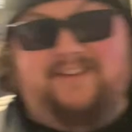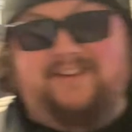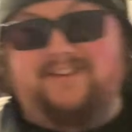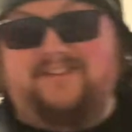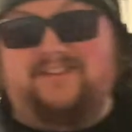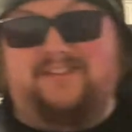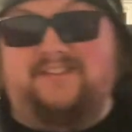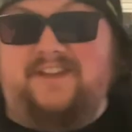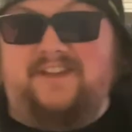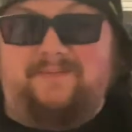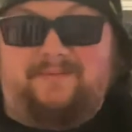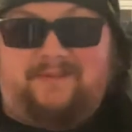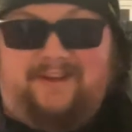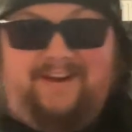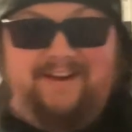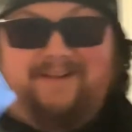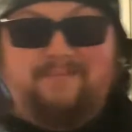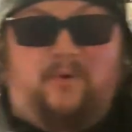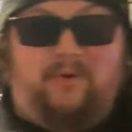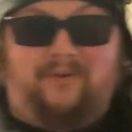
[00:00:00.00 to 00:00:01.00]
it just keeps
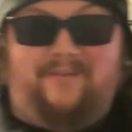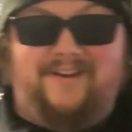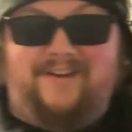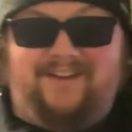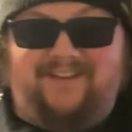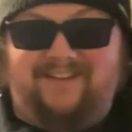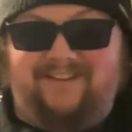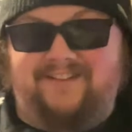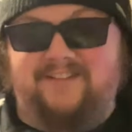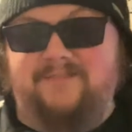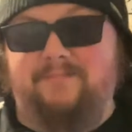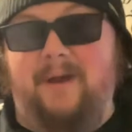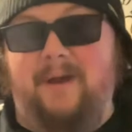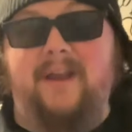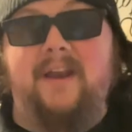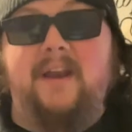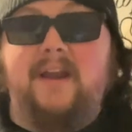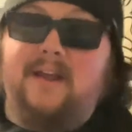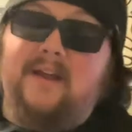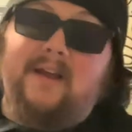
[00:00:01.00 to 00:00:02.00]
getting more ridiculous, but
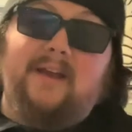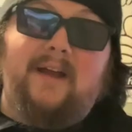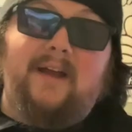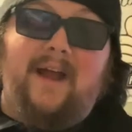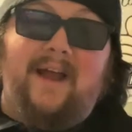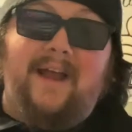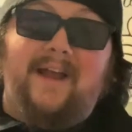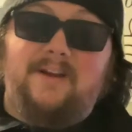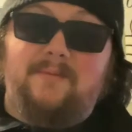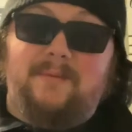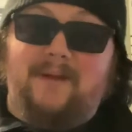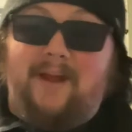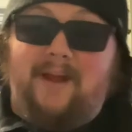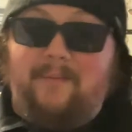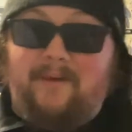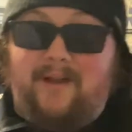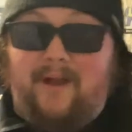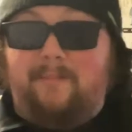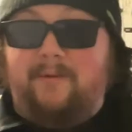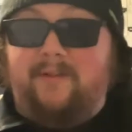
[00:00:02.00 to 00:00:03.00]
I had to pick up
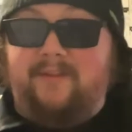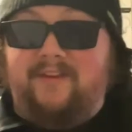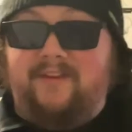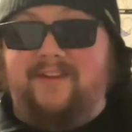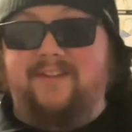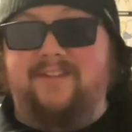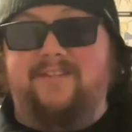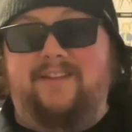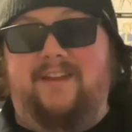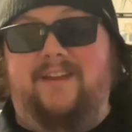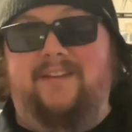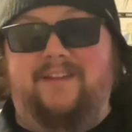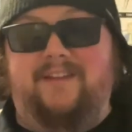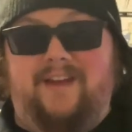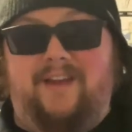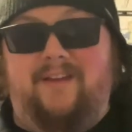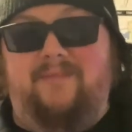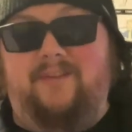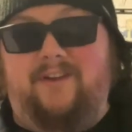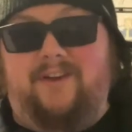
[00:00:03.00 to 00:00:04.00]
a couple of these, and
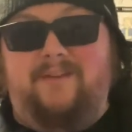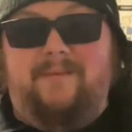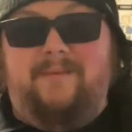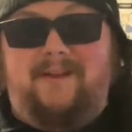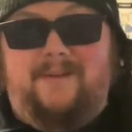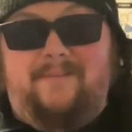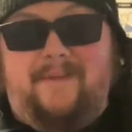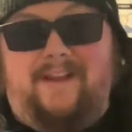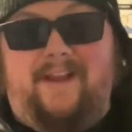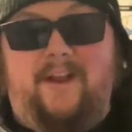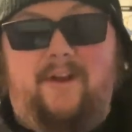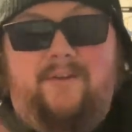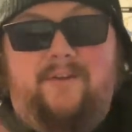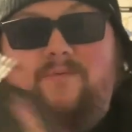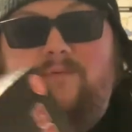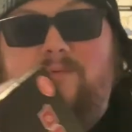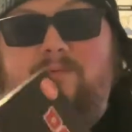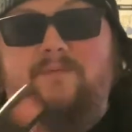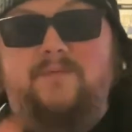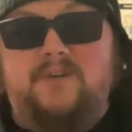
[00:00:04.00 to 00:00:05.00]
I figured it'd make a good
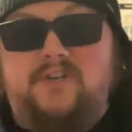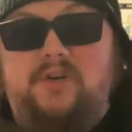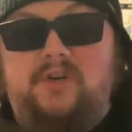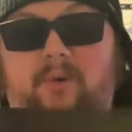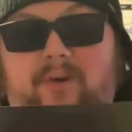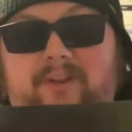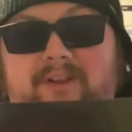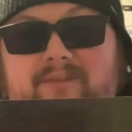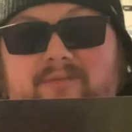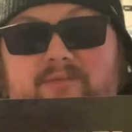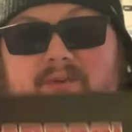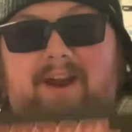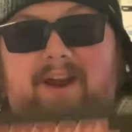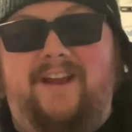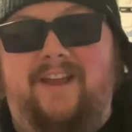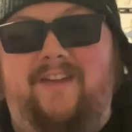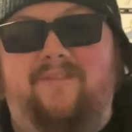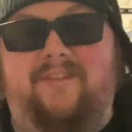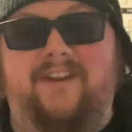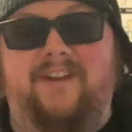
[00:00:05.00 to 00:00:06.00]
short little
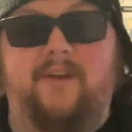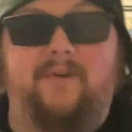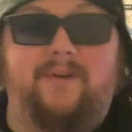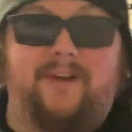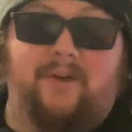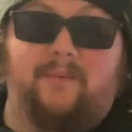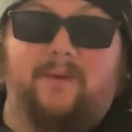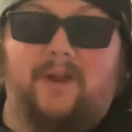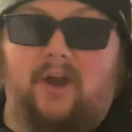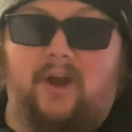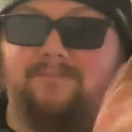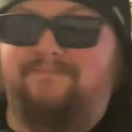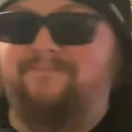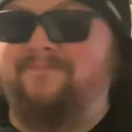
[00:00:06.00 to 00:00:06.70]
Friday video, and here we are.